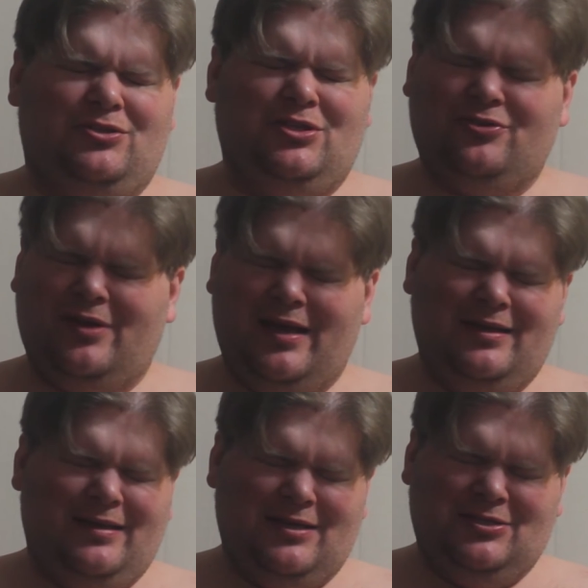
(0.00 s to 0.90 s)
She
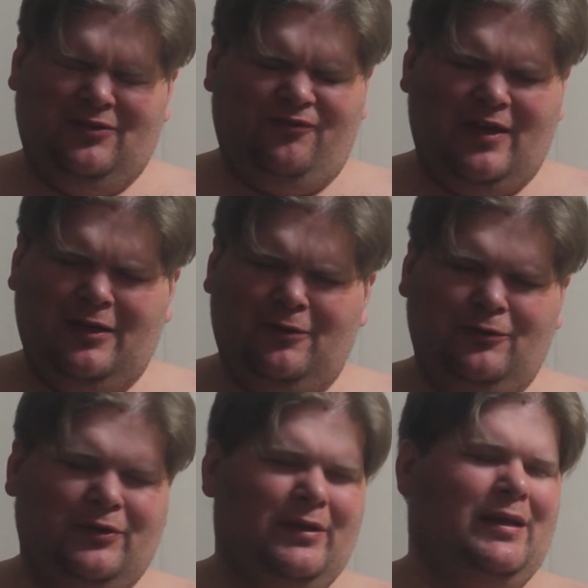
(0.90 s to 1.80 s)
tried and she
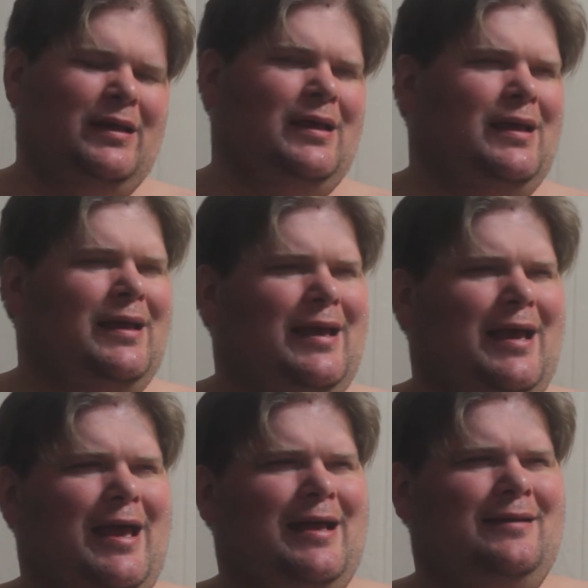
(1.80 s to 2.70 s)
failed.
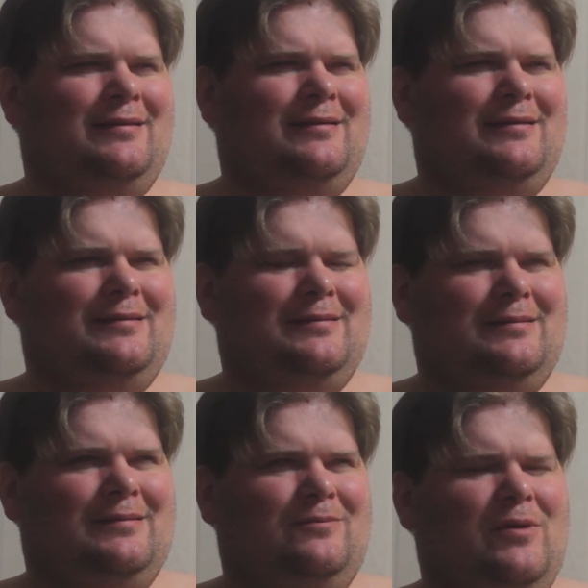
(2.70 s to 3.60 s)
And,
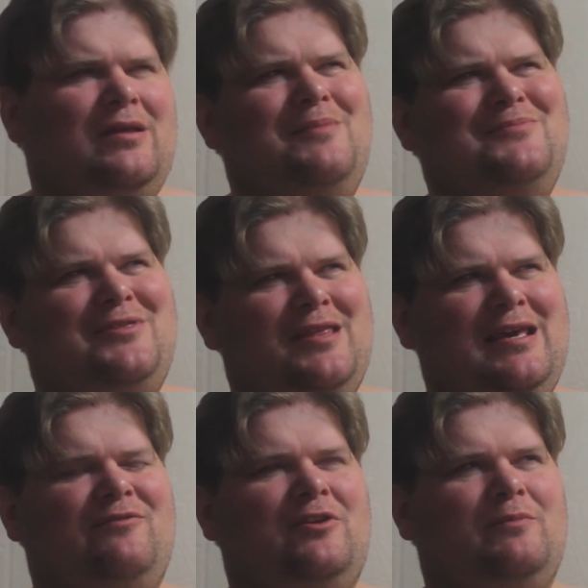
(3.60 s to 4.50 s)
well, come to
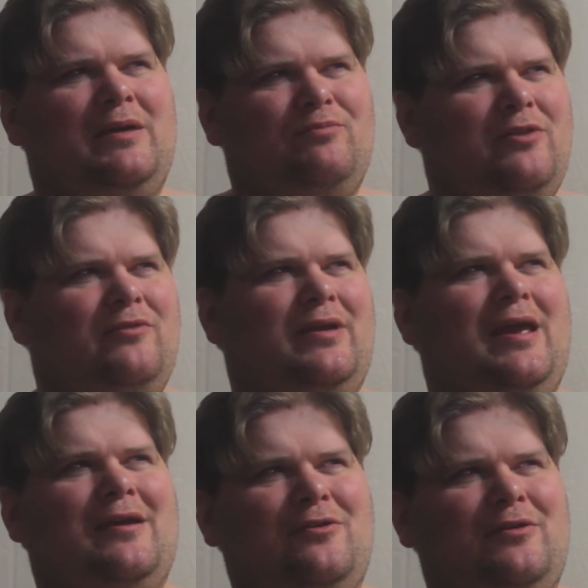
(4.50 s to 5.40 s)
think of it, my brother
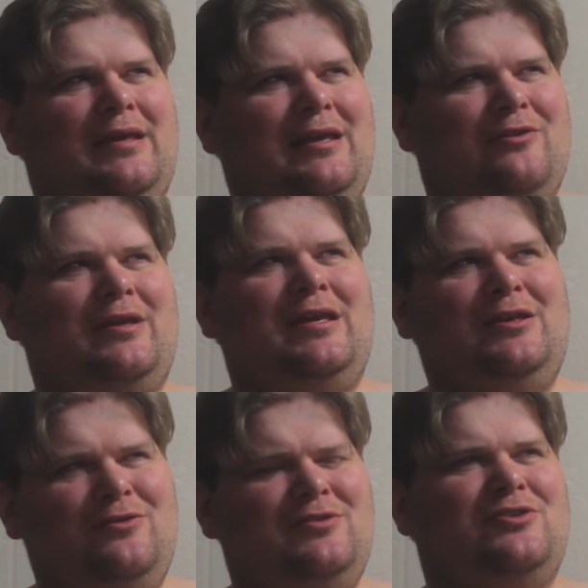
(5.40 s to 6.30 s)
can't cook either. He
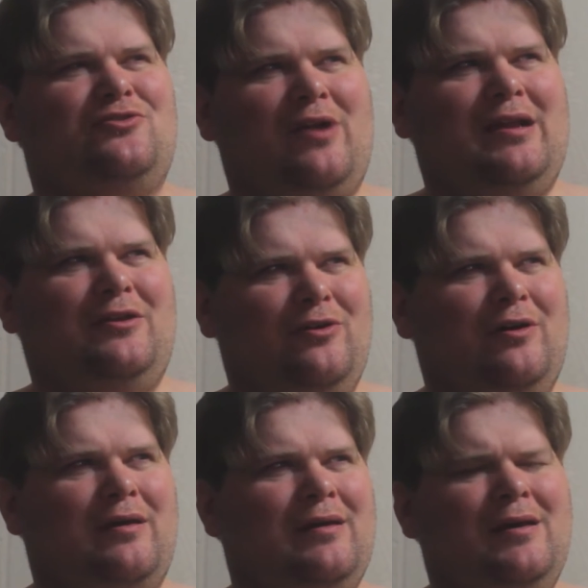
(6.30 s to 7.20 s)
used to try to
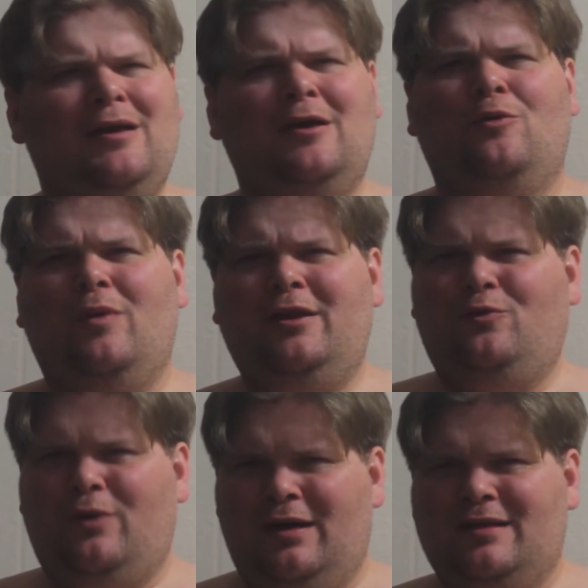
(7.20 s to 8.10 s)
cook. What
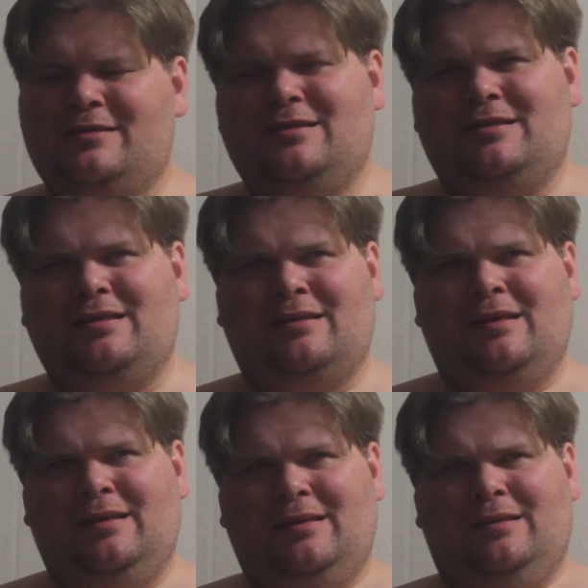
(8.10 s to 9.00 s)
it was is that
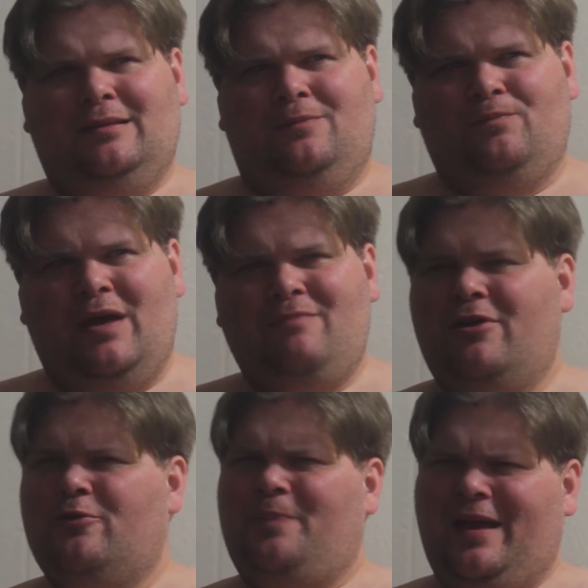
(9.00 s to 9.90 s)
my
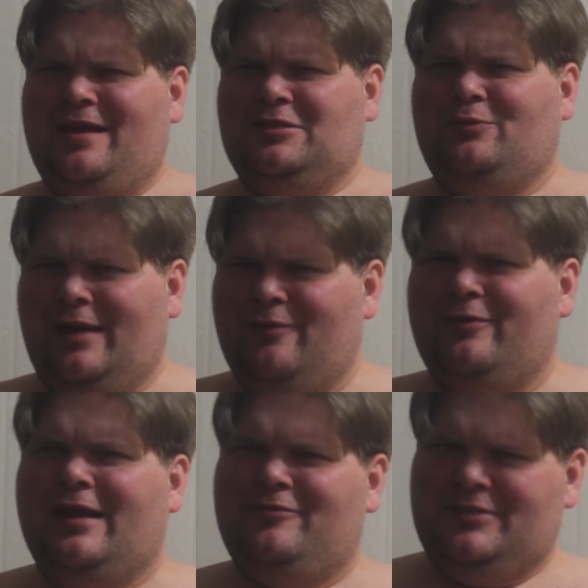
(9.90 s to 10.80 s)
mother passed away
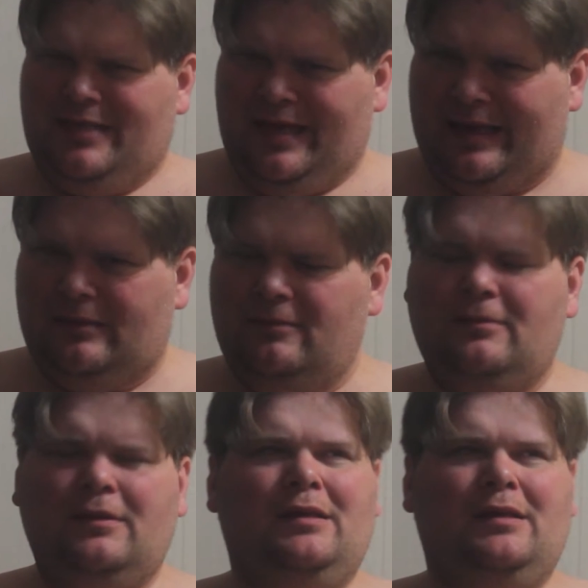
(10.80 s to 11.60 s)
when I was 10.